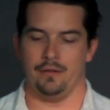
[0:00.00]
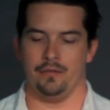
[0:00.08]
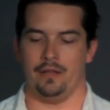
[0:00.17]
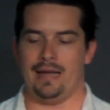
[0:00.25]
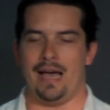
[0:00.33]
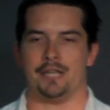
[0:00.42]
the
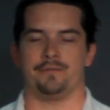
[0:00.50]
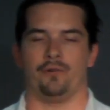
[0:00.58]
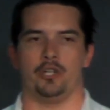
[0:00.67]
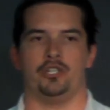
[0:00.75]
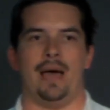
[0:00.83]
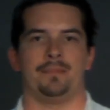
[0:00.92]
last 4
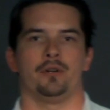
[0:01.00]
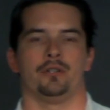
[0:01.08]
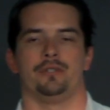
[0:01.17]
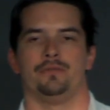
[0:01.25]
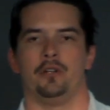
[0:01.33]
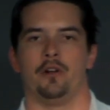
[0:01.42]

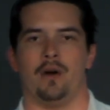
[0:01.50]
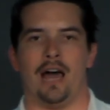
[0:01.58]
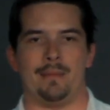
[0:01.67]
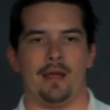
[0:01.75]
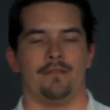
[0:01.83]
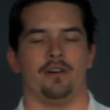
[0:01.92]
chapters of
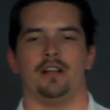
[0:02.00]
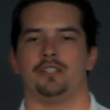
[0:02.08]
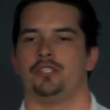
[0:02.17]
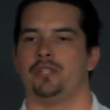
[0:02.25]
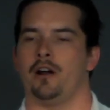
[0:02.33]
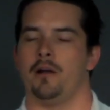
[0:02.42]
Deuteronomy are very
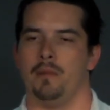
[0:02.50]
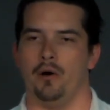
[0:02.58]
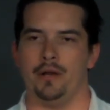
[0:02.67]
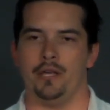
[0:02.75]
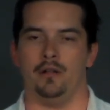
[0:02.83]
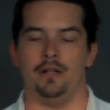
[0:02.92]

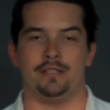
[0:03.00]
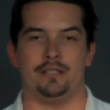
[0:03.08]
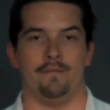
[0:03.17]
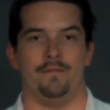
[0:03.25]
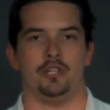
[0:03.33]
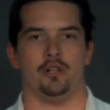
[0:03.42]
ceremonial. It's the
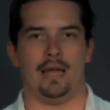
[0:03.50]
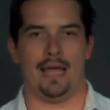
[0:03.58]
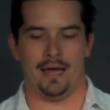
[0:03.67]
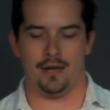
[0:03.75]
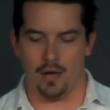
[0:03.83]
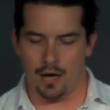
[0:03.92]
official
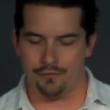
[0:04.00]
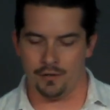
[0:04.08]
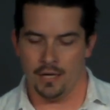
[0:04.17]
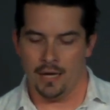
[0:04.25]
handoff.